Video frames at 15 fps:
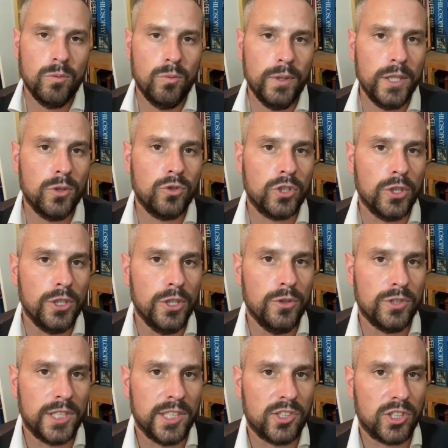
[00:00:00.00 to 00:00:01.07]
We also
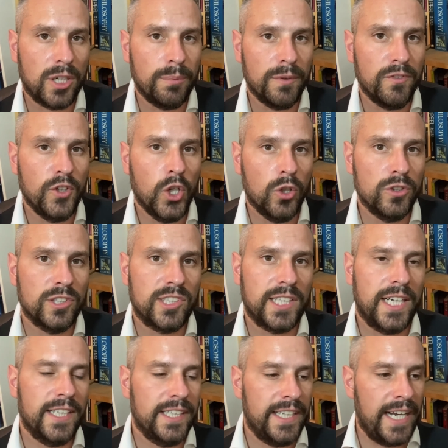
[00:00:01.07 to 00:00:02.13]
use this type of
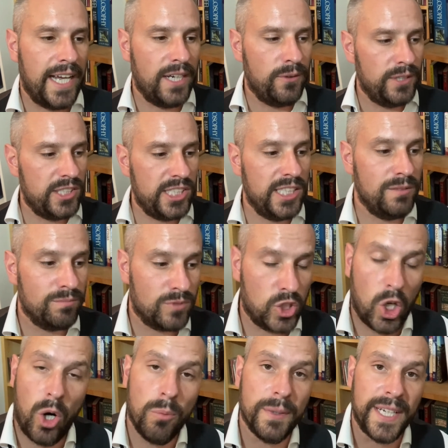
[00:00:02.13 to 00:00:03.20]
non-standard language in
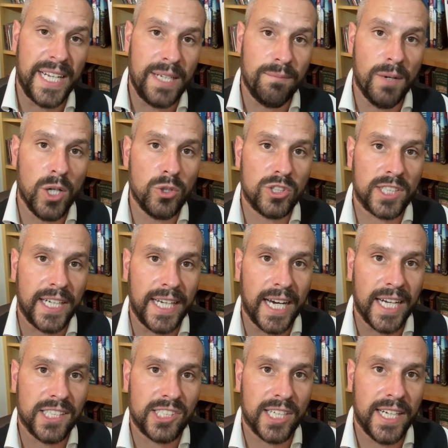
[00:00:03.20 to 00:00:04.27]
comedy, mostly
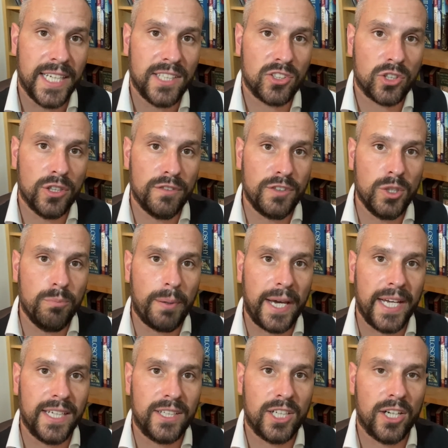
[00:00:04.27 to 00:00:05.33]
actually, so if you
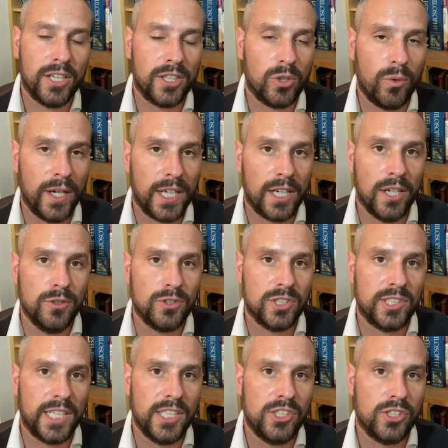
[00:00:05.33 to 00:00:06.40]
pay quite close
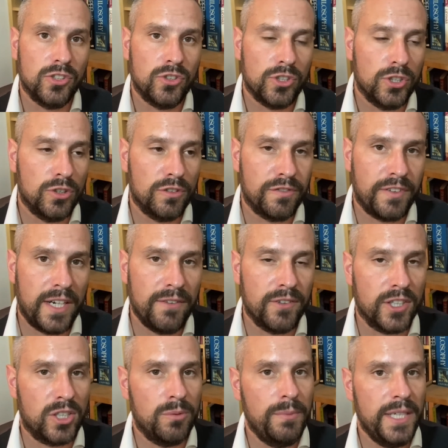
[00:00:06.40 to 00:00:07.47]
attention to your
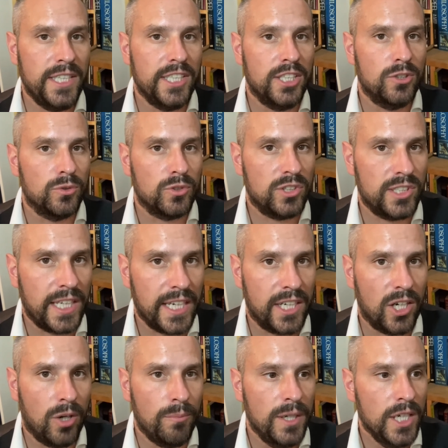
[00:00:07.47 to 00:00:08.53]
favourite comedian or
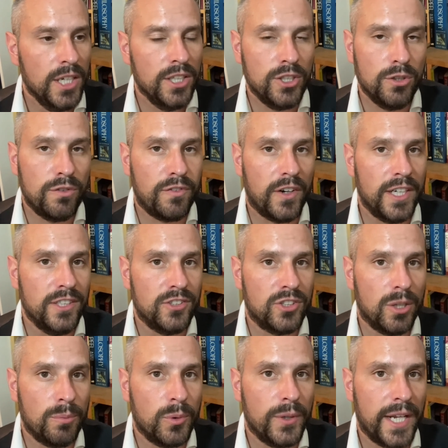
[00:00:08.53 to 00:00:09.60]
sitcom, you'll find
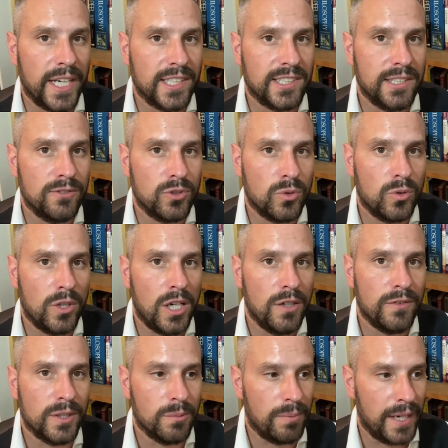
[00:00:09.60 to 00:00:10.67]
double negatives all
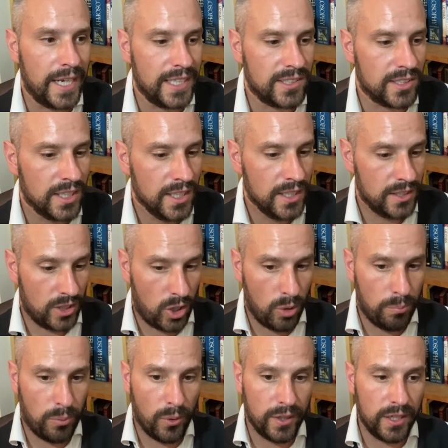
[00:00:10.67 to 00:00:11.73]
over the place. The whole
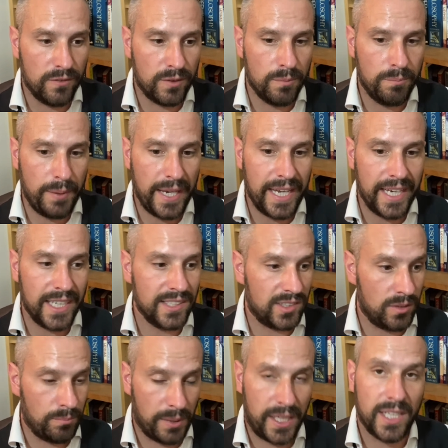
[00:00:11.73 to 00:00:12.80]
point of them being is
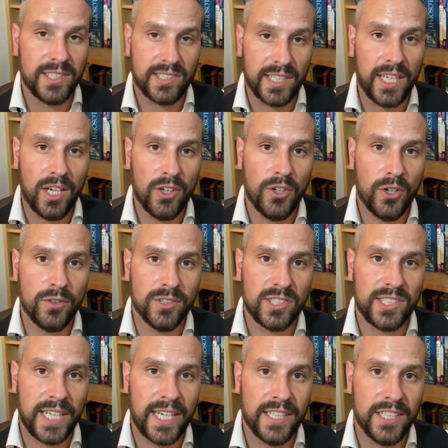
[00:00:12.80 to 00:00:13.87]
that because they are
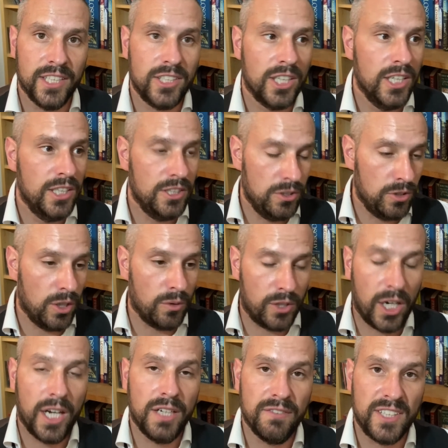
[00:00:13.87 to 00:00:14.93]
non-standard, you don't
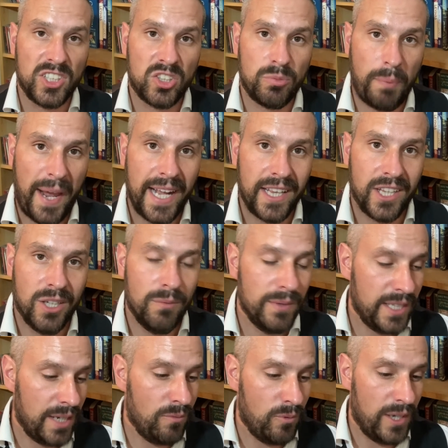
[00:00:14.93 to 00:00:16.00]
kind of expect them,
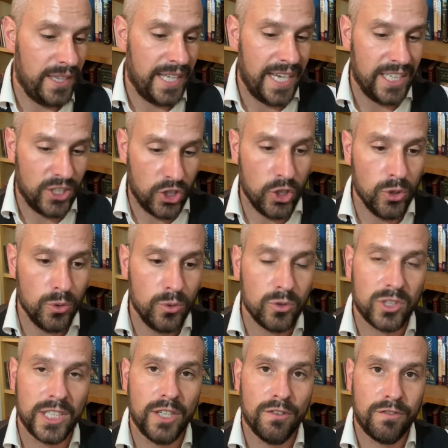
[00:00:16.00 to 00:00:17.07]
and then when they're
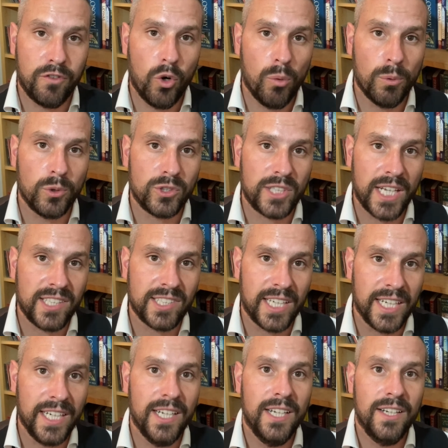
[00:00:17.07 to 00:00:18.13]
used in a formal
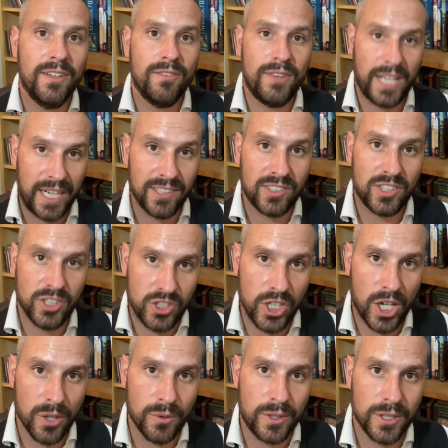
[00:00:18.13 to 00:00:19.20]
setting, that's the
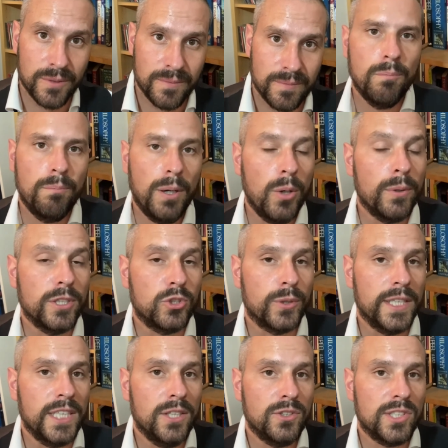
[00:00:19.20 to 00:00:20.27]
joke.
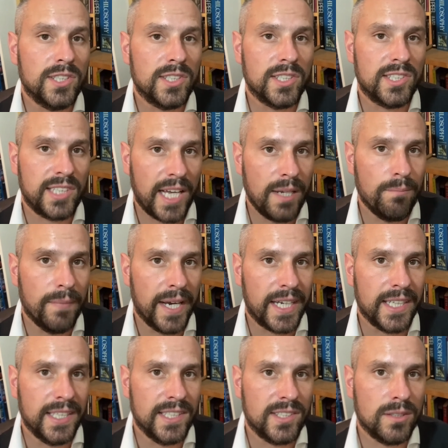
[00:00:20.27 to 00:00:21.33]
Poetry uses the same
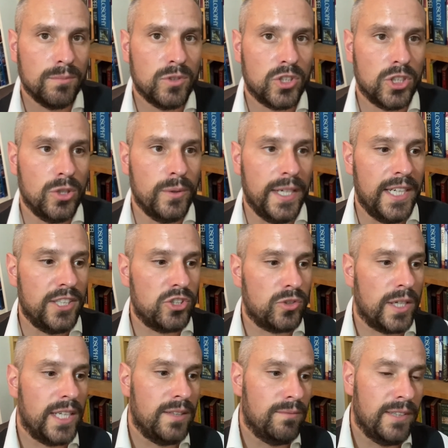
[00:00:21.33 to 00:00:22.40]
mechanism to
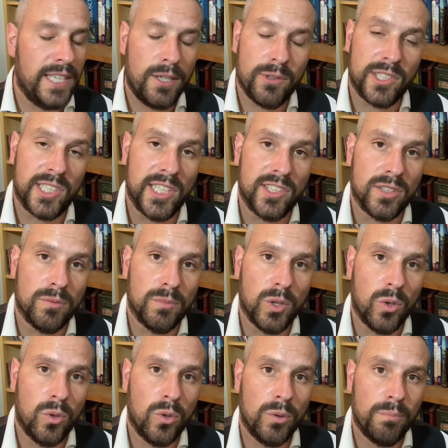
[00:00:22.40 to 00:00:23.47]
illustrate lyricism
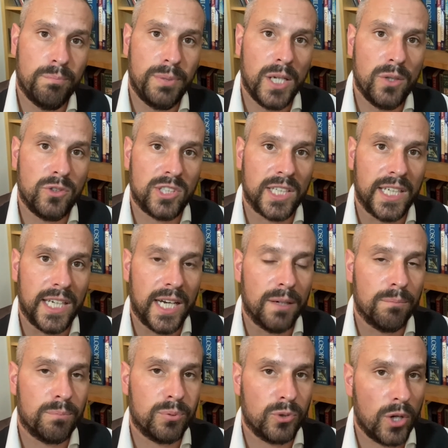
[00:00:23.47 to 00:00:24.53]
or beauty,
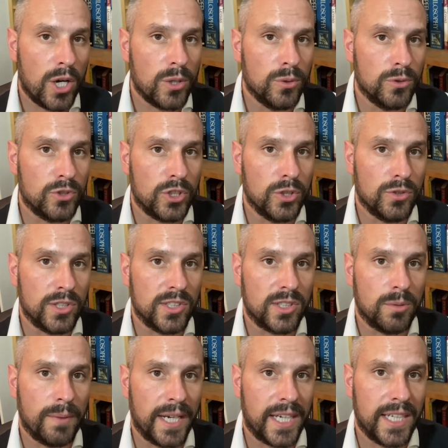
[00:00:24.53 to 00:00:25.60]
and prose uses
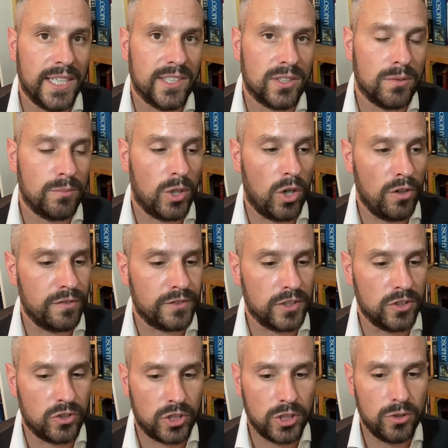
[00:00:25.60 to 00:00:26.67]
the mechanism
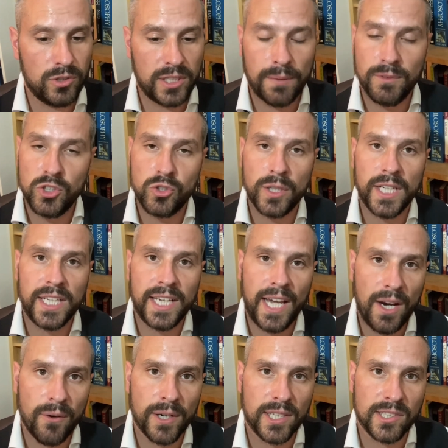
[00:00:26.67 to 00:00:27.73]
often to demonstrate
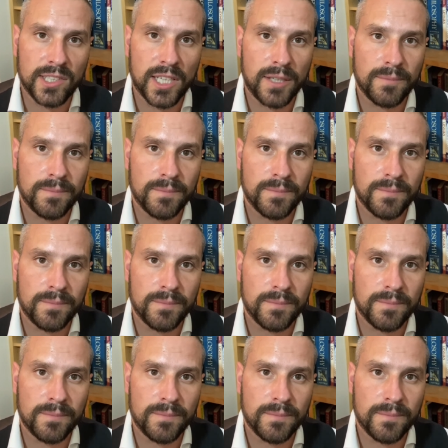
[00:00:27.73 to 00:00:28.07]
character.